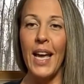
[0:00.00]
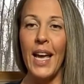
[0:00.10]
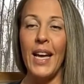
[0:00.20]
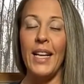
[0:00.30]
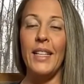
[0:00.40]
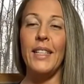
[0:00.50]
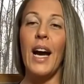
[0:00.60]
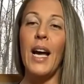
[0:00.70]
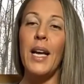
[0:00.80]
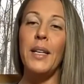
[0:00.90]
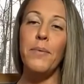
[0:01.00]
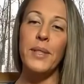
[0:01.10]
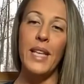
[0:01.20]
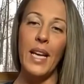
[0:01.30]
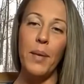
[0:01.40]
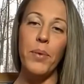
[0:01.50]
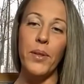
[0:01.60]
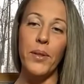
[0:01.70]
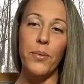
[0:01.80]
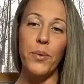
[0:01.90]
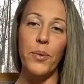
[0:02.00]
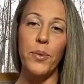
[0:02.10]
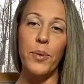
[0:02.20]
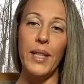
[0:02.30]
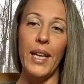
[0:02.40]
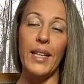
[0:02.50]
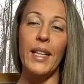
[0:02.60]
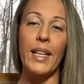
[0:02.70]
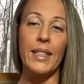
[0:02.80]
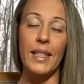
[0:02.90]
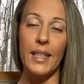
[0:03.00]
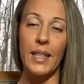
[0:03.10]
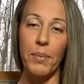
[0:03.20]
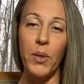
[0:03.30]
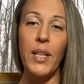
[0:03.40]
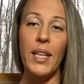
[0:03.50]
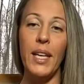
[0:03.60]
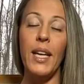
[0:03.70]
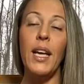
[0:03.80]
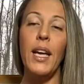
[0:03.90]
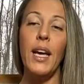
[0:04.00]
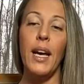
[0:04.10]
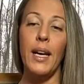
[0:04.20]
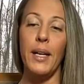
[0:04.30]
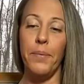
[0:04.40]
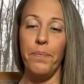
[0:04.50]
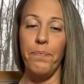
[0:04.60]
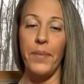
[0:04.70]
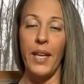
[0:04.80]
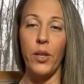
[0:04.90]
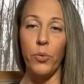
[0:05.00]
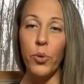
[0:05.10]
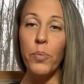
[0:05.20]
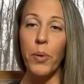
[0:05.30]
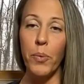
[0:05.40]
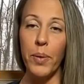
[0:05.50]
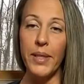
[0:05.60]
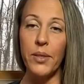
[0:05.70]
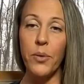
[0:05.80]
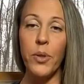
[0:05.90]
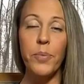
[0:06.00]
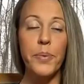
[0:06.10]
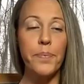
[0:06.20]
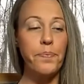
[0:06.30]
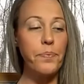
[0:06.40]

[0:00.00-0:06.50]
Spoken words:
And I was able, through getting connected in community, in a group, a women's group,